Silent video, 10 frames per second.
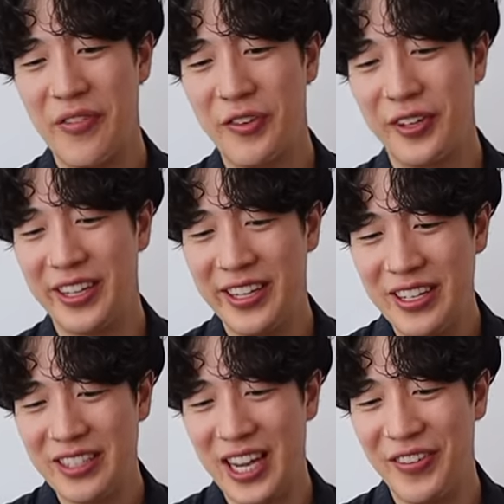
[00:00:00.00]
your
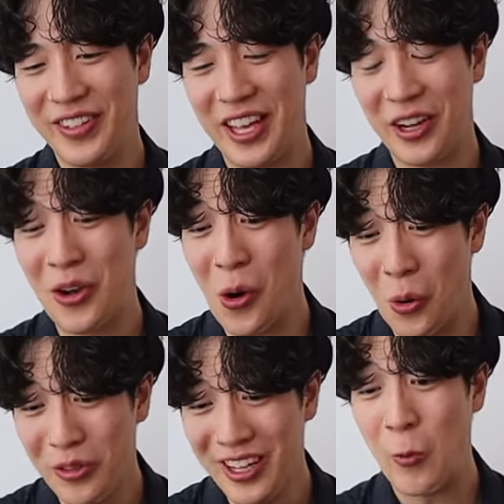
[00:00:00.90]
ears ever get
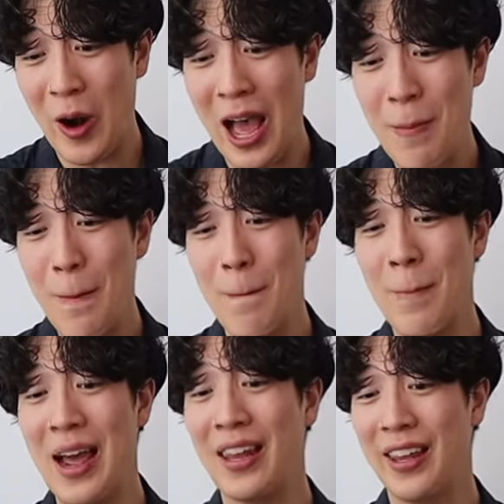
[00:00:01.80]
cold, wrap
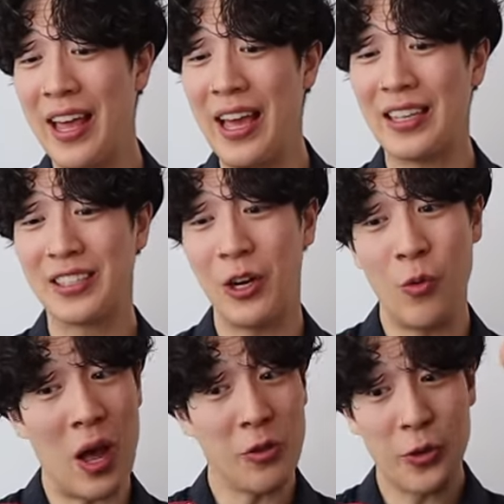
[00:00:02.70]
my legs
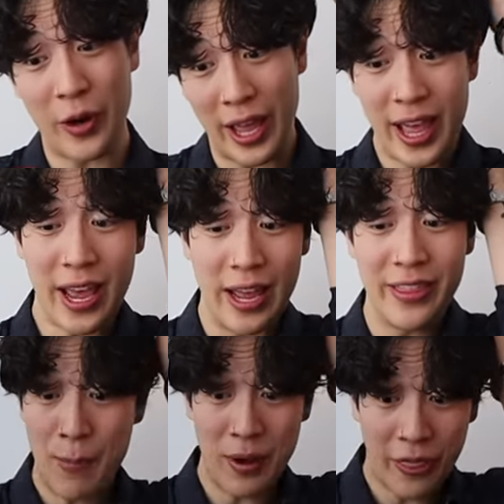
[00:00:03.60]
around your head
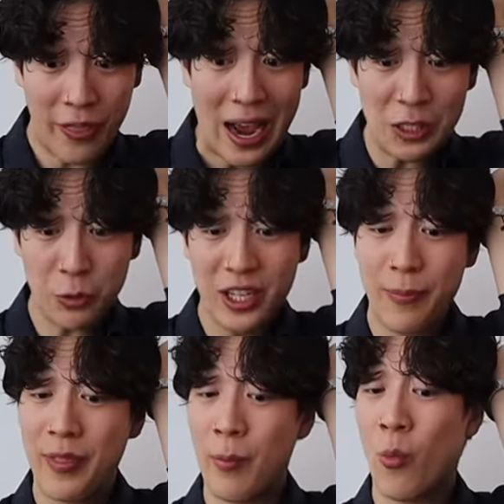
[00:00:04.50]
and my thighs will
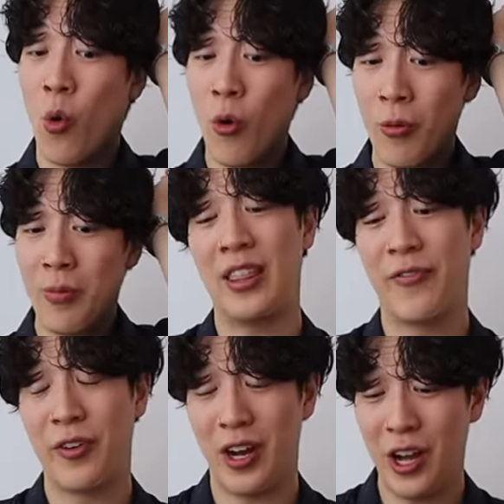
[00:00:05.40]
keep them warm. And
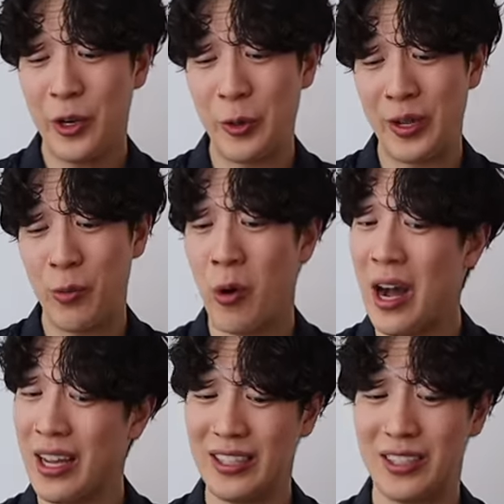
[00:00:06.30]
if you're hungry, well,
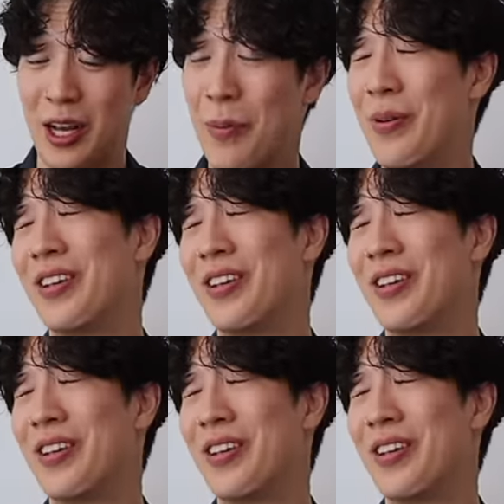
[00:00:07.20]
I ain't stopping.